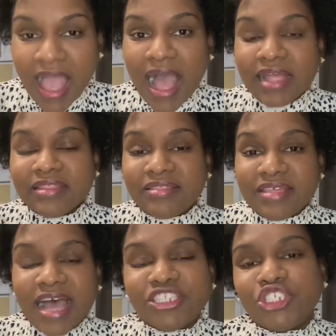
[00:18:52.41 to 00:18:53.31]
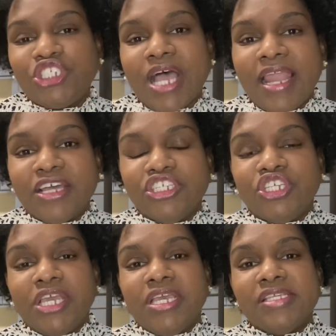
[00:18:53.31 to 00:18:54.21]
And that challenge
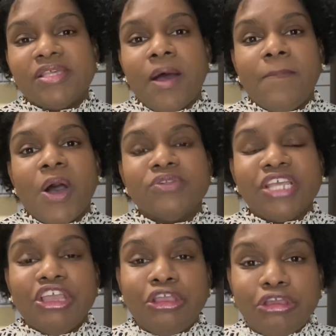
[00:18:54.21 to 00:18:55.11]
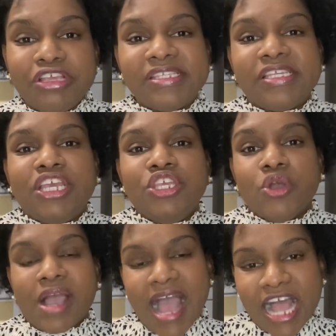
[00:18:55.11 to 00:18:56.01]
is about increasing
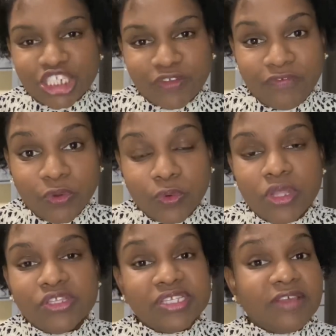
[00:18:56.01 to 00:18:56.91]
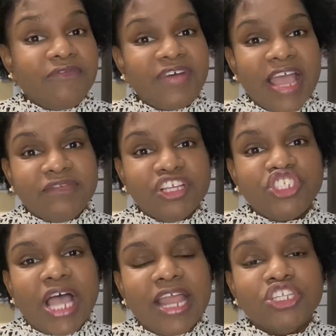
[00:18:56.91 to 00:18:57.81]
your cash flow. So it's a 5-day
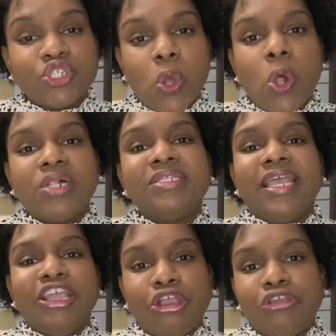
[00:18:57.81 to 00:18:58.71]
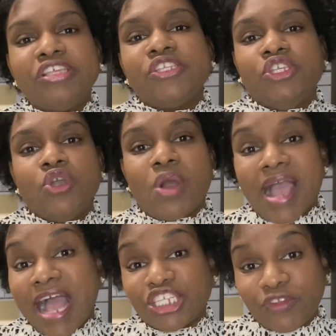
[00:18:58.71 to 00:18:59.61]
challenge called Increase Your
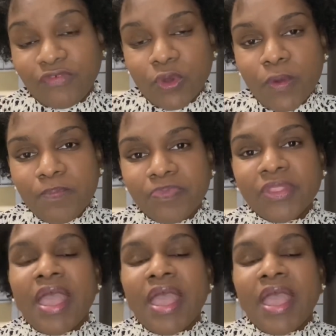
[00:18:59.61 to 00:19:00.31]
Cash Flow.